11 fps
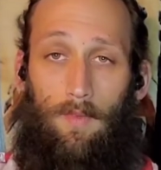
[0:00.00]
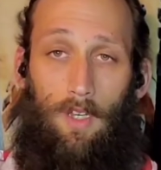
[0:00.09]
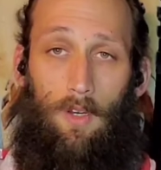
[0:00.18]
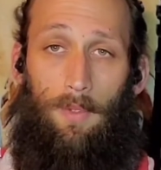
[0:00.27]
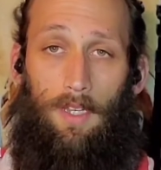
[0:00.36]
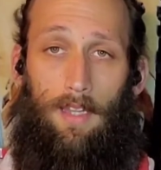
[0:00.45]

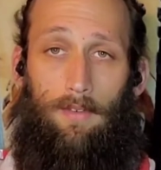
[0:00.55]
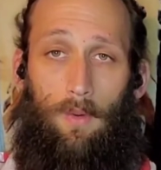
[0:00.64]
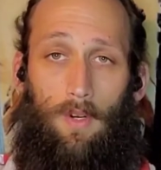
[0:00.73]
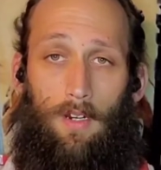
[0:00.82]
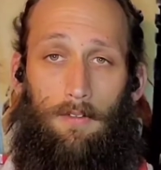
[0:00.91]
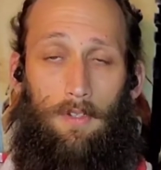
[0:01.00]
Hope you all have a
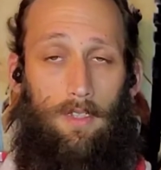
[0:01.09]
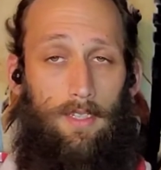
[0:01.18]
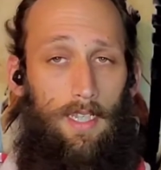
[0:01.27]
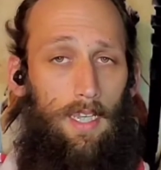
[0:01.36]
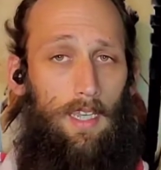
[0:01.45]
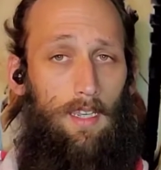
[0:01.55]
wonderful
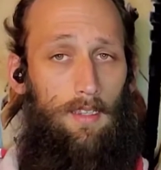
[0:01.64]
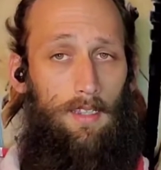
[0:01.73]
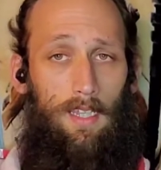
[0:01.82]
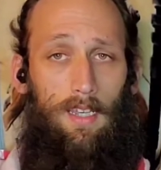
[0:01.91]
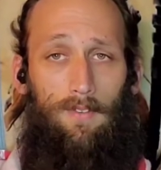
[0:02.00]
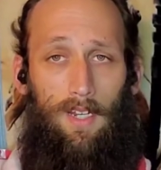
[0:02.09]
day,
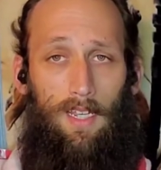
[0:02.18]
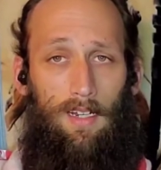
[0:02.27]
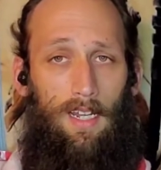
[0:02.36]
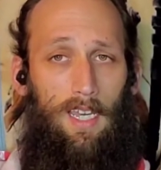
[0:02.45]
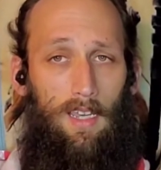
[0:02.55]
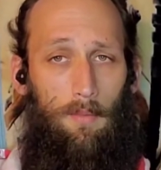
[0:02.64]
evening,
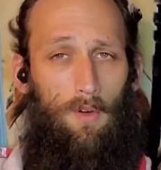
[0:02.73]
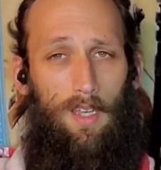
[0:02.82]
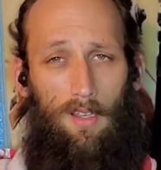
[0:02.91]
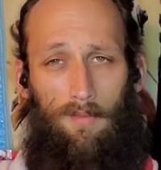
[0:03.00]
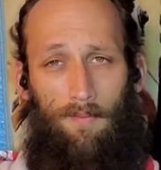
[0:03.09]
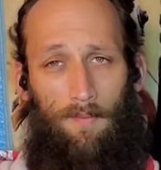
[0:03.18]
night,
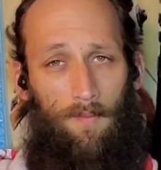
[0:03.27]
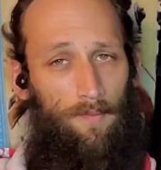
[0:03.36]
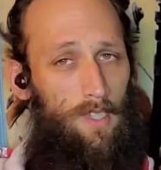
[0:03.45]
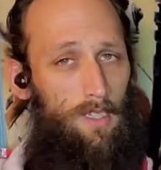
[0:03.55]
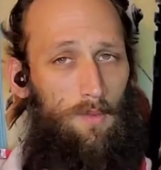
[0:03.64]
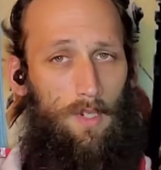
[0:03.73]
morning,
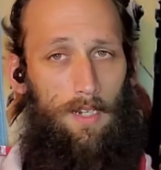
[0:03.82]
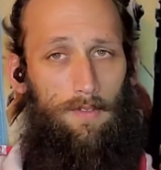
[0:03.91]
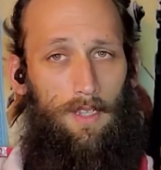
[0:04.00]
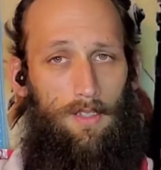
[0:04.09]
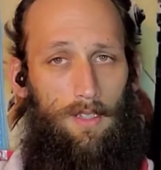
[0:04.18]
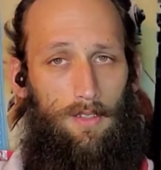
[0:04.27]
whenever
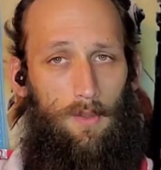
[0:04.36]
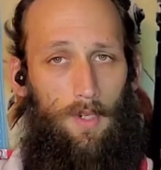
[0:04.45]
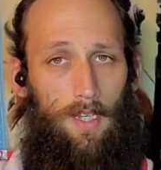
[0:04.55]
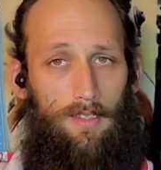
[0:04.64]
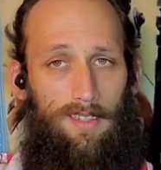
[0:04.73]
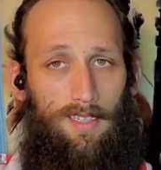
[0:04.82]
you chose to
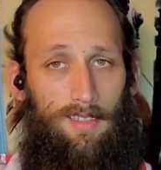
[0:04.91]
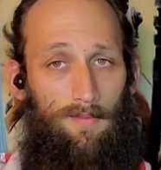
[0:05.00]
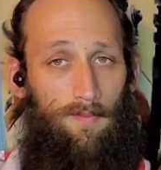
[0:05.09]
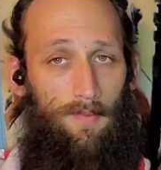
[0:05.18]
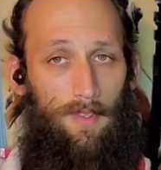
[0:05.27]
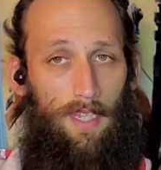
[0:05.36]
watch this.
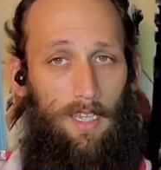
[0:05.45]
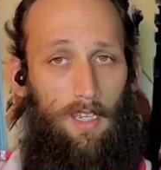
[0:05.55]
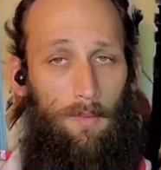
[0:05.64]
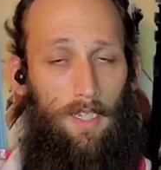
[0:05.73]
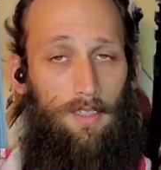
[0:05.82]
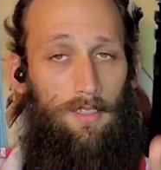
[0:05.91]
Thank you
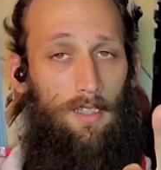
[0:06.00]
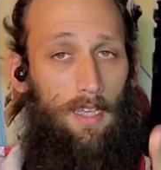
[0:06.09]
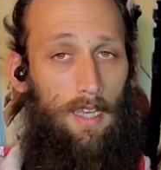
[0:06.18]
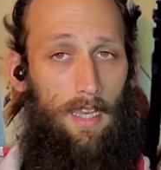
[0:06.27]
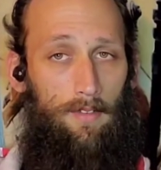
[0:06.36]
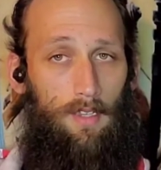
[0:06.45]
much.
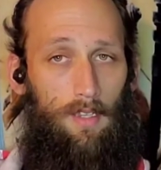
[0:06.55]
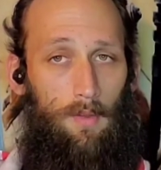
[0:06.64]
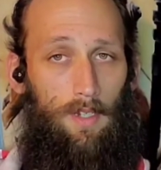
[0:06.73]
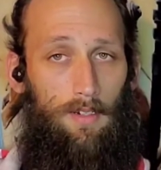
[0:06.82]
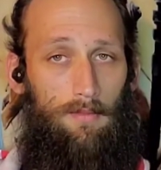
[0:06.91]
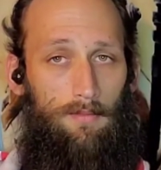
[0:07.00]
Have a good
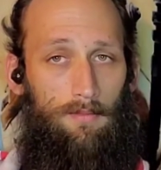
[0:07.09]
one.